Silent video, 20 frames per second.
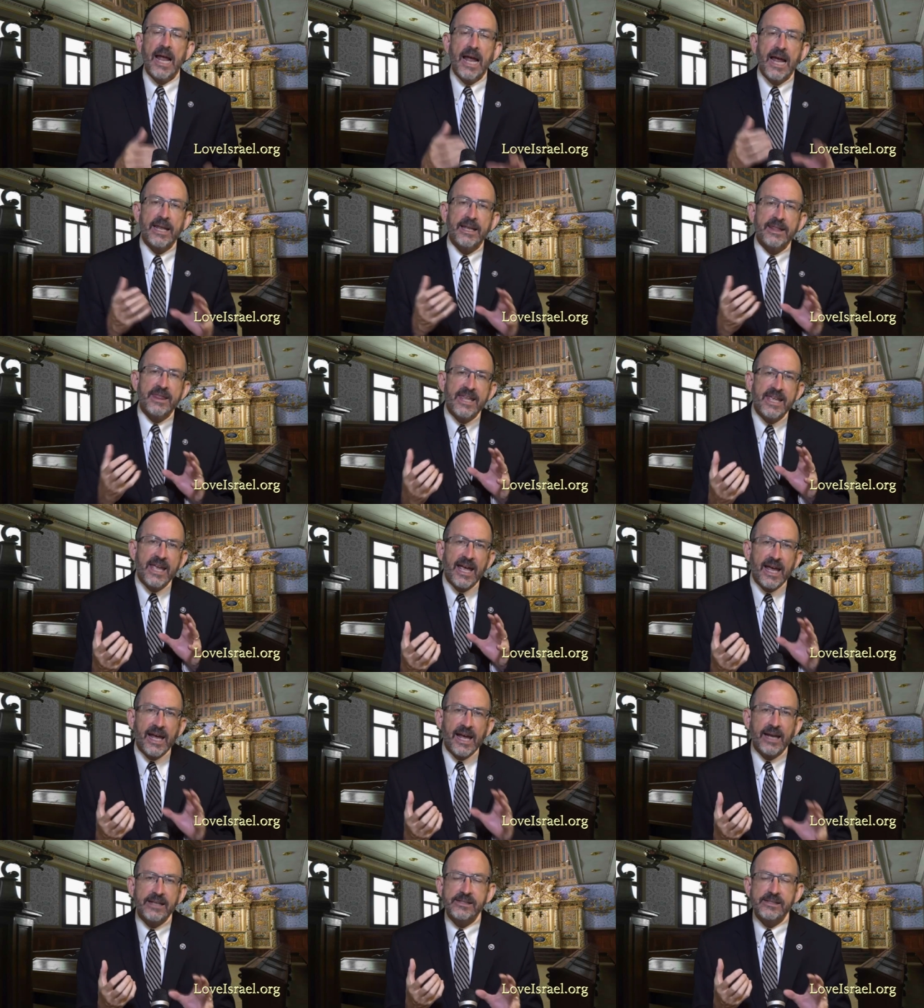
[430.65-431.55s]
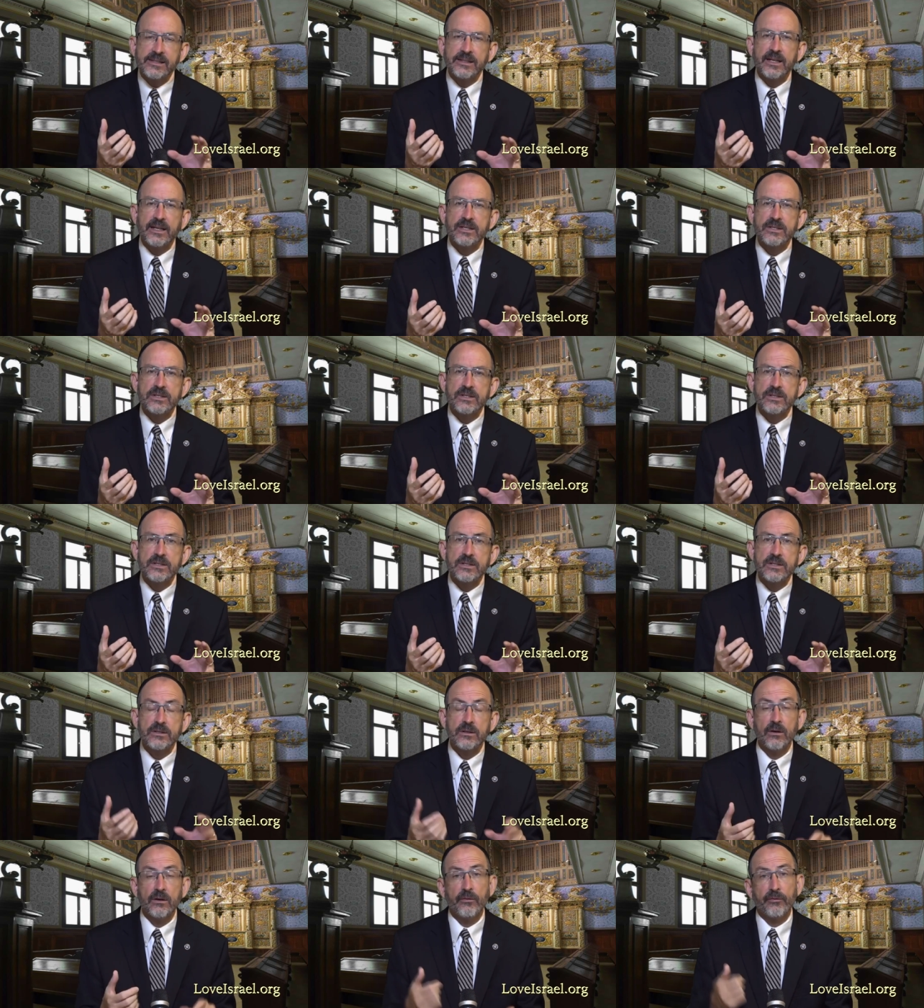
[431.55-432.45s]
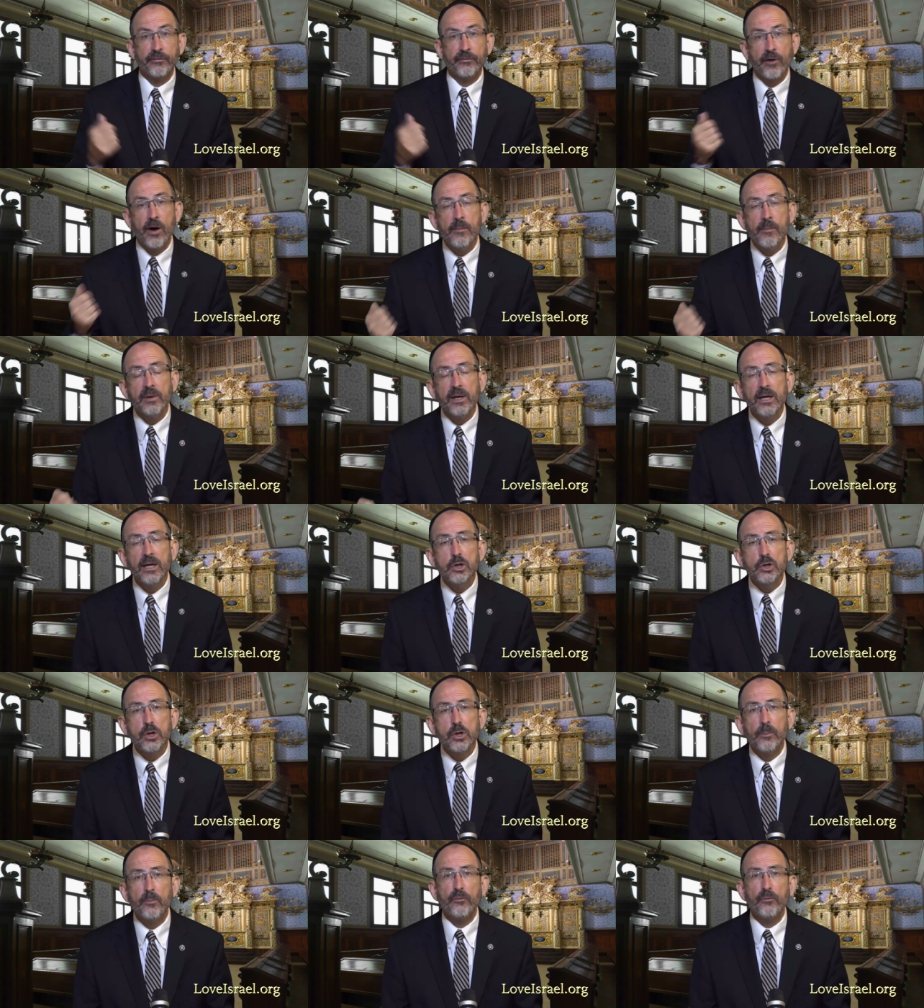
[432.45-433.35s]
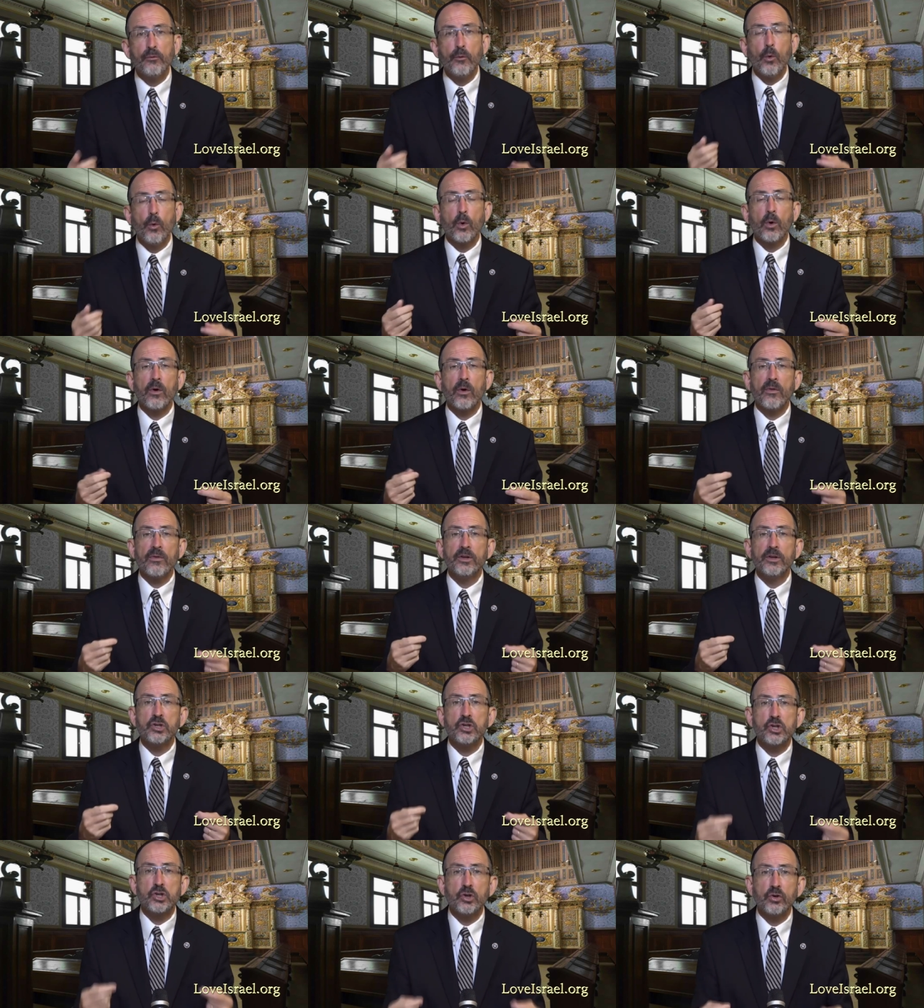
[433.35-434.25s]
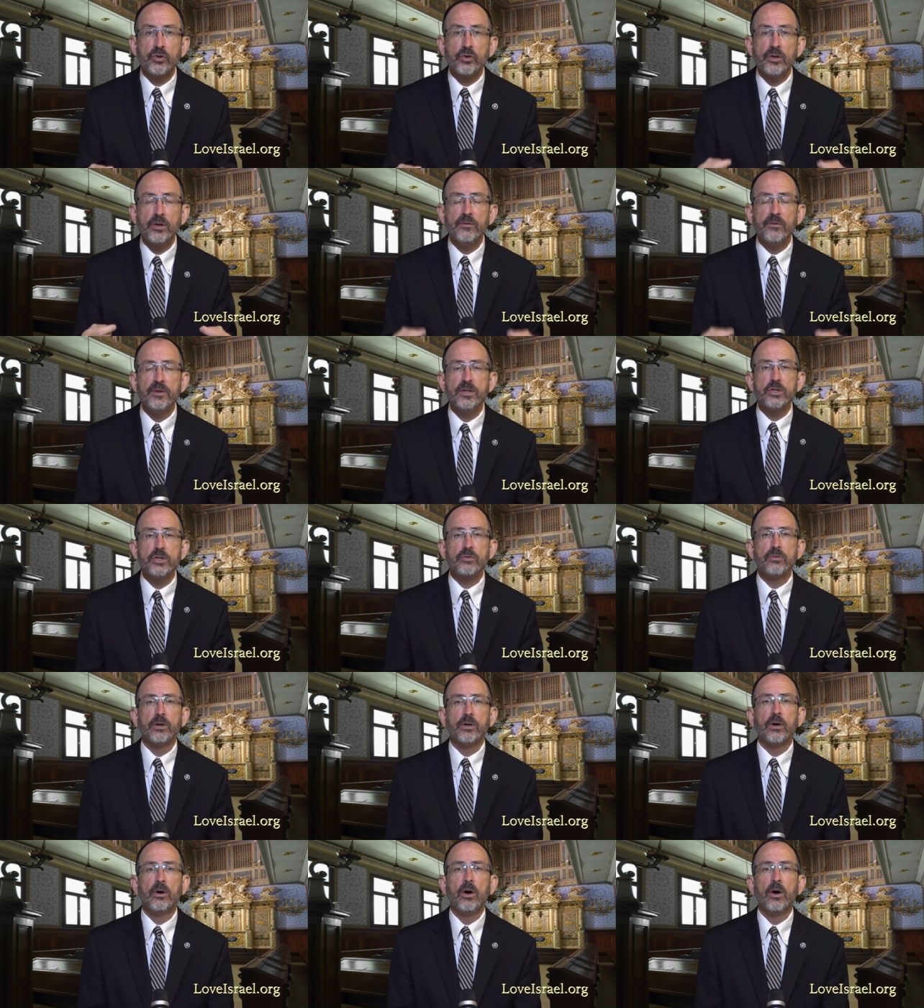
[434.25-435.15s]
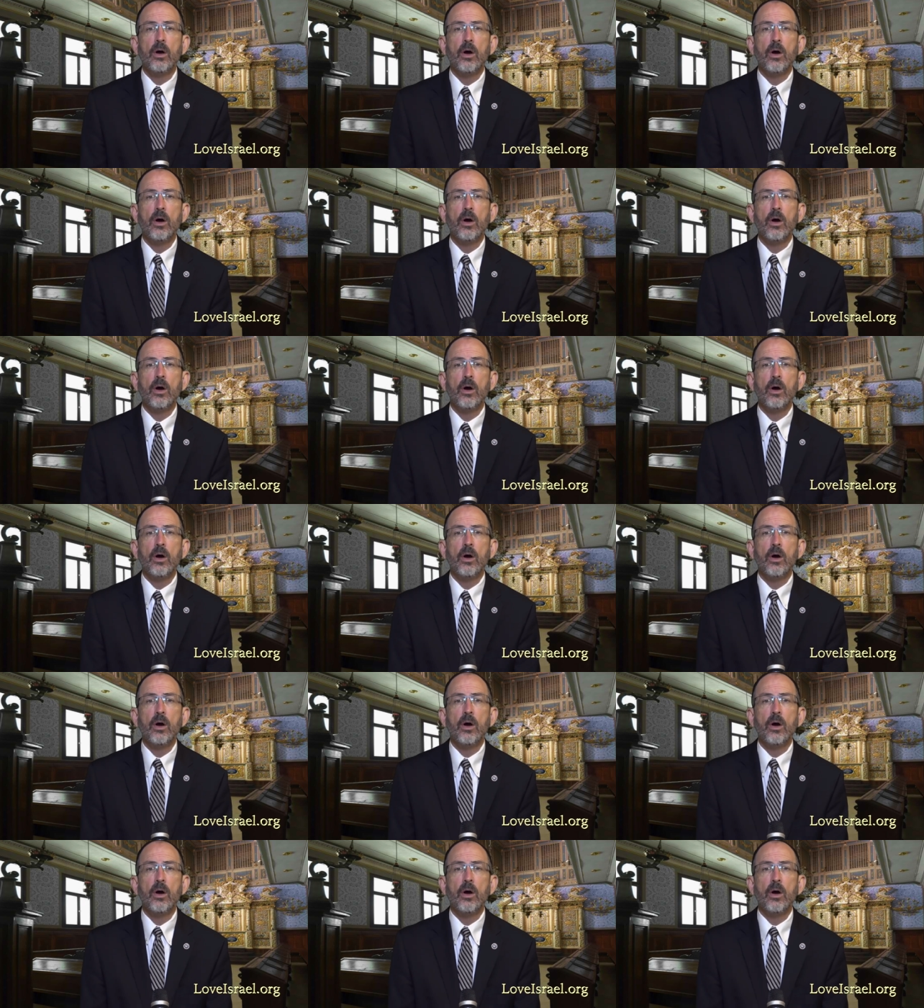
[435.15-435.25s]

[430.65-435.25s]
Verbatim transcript: And the exodus from Egypt for the children of Israel